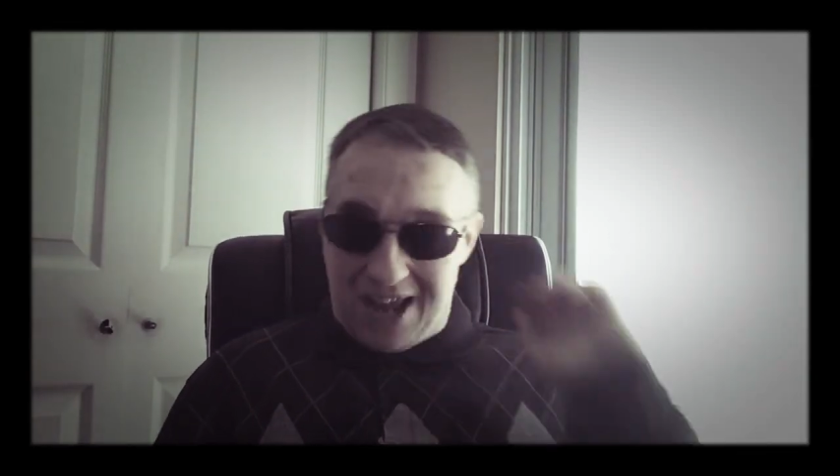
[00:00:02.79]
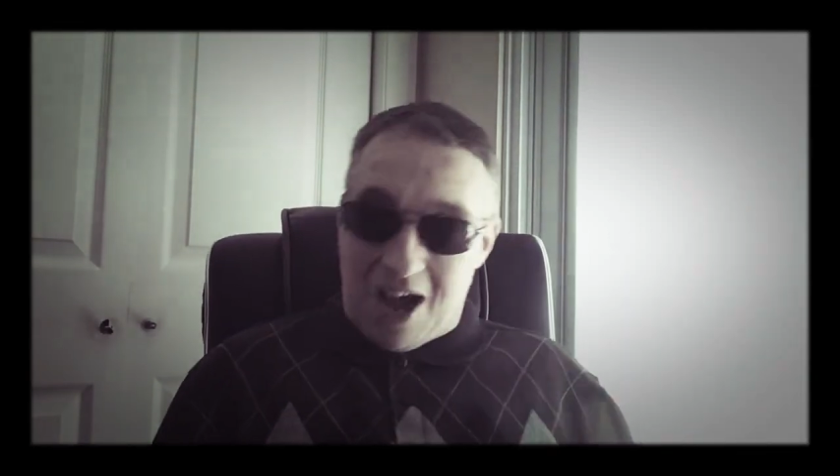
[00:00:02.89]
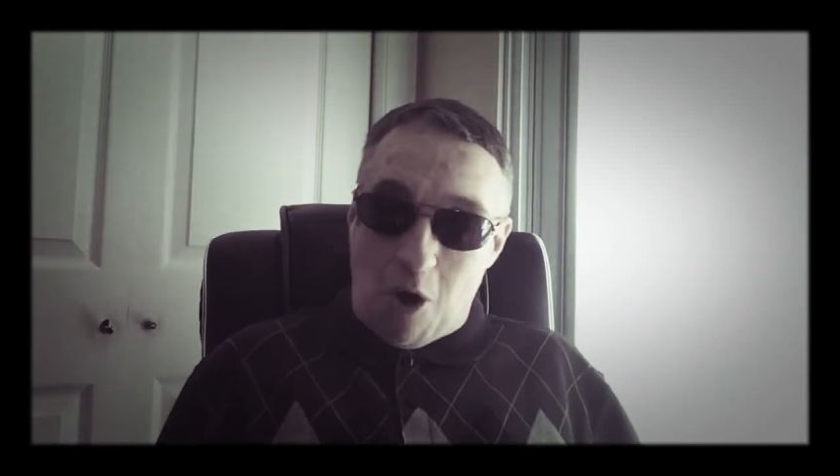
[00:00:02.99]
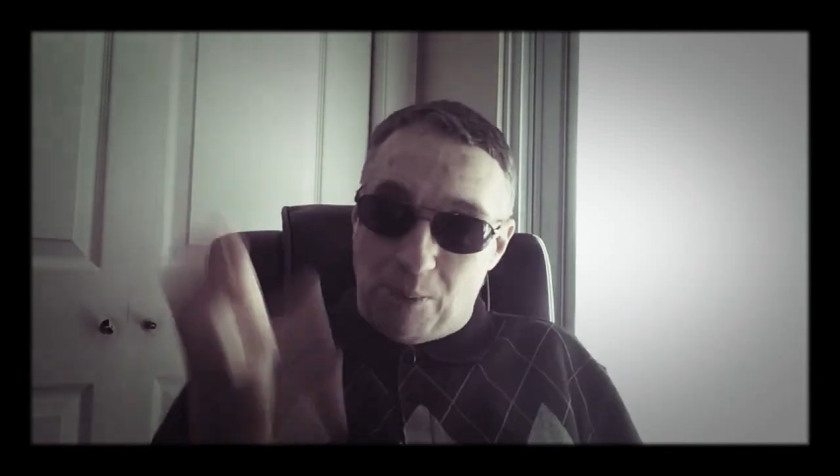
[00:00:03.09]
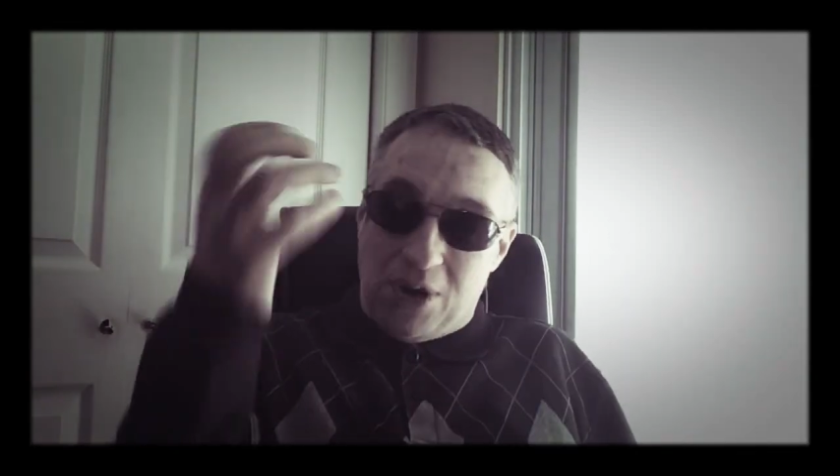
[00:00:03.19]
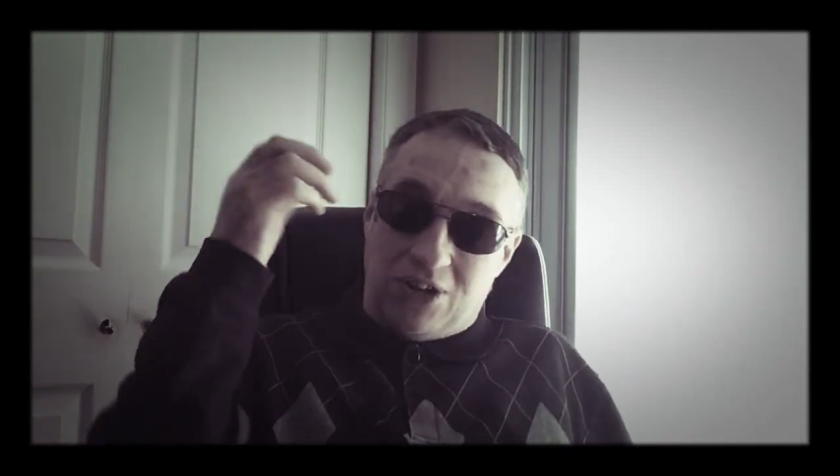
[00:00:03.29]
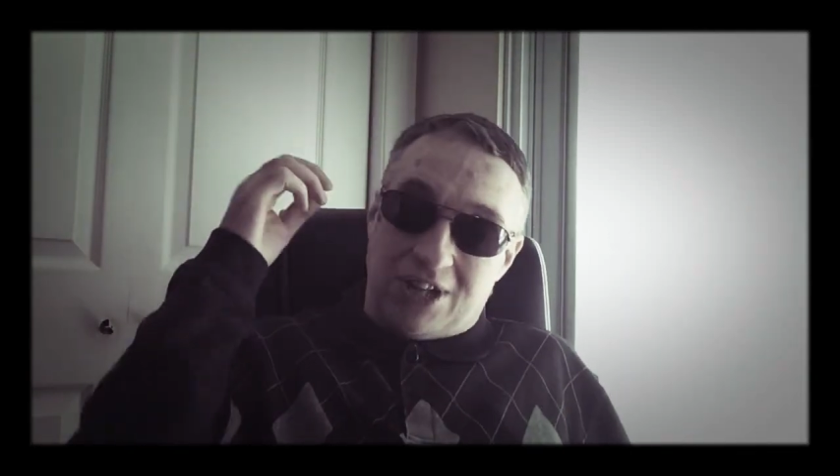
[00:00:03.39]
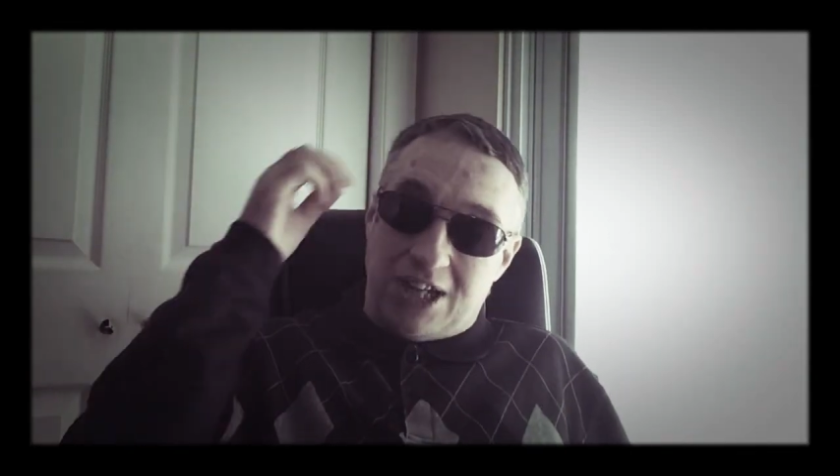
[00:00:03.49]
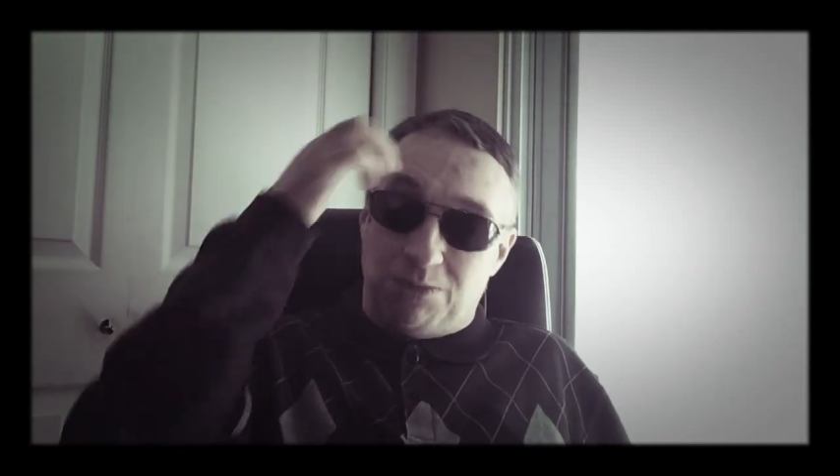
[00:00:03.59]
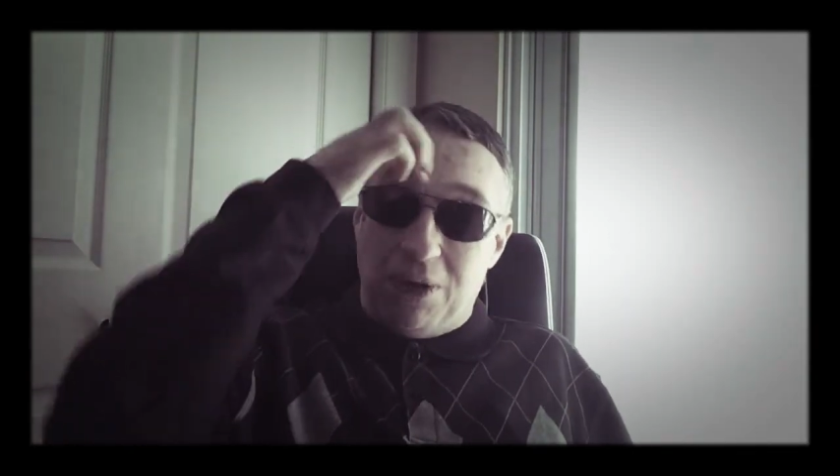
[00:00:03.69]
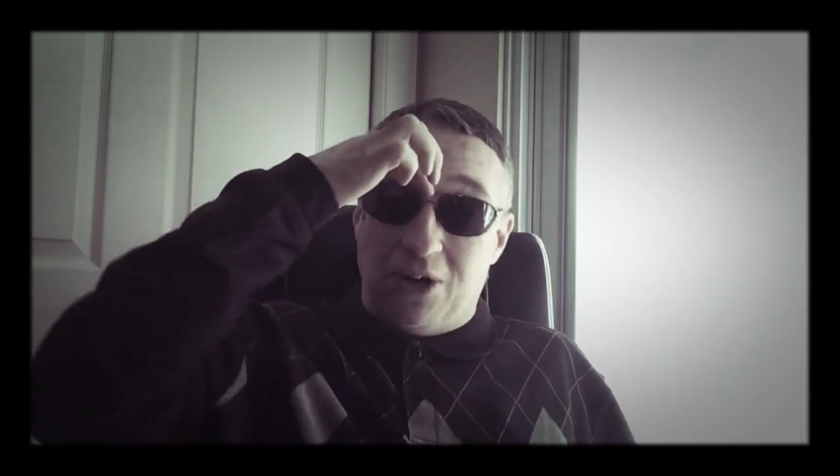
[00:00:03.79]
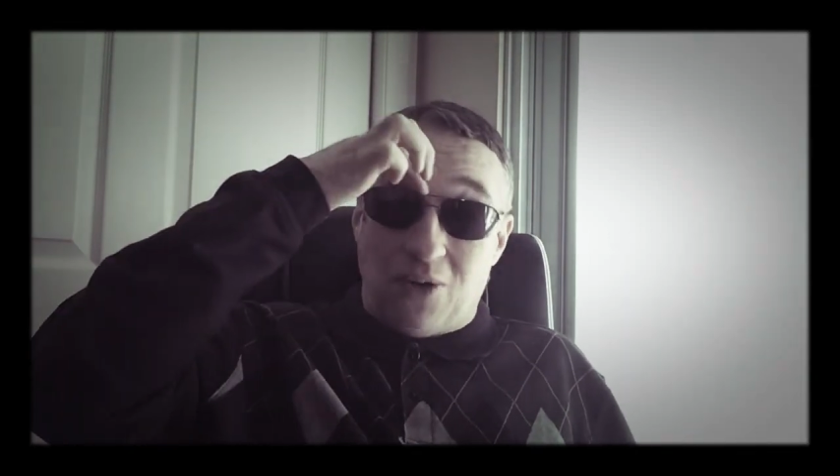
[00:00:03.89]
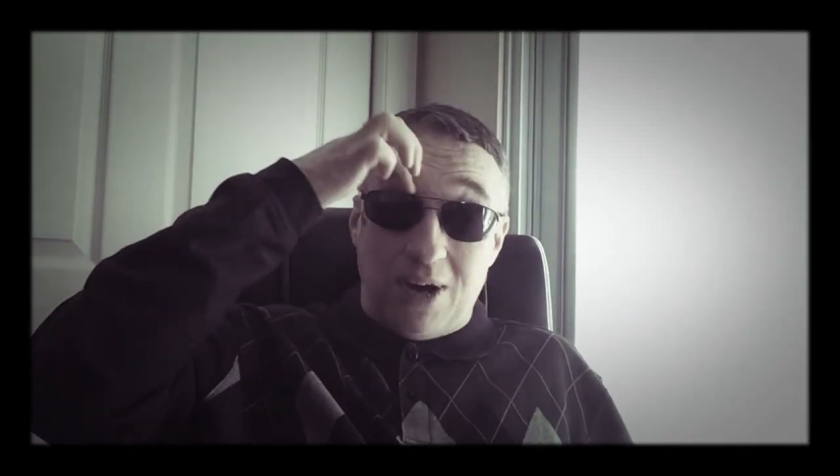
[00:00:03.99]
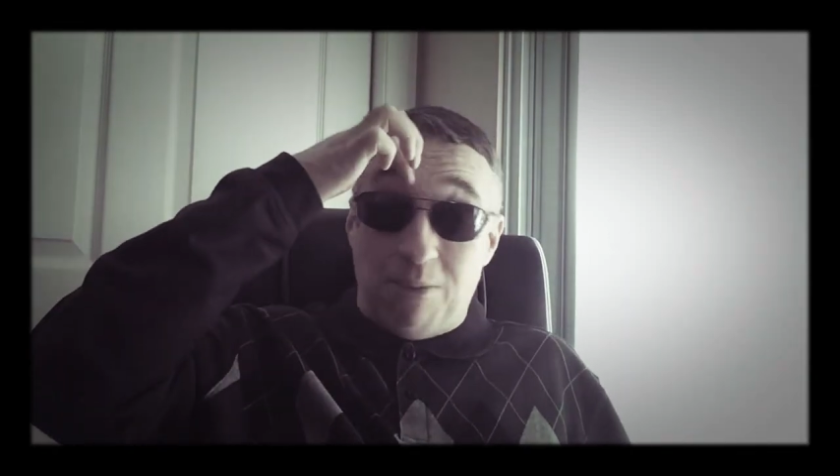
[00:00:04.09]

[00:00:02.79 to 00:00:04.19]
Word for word: Hope your day's been great.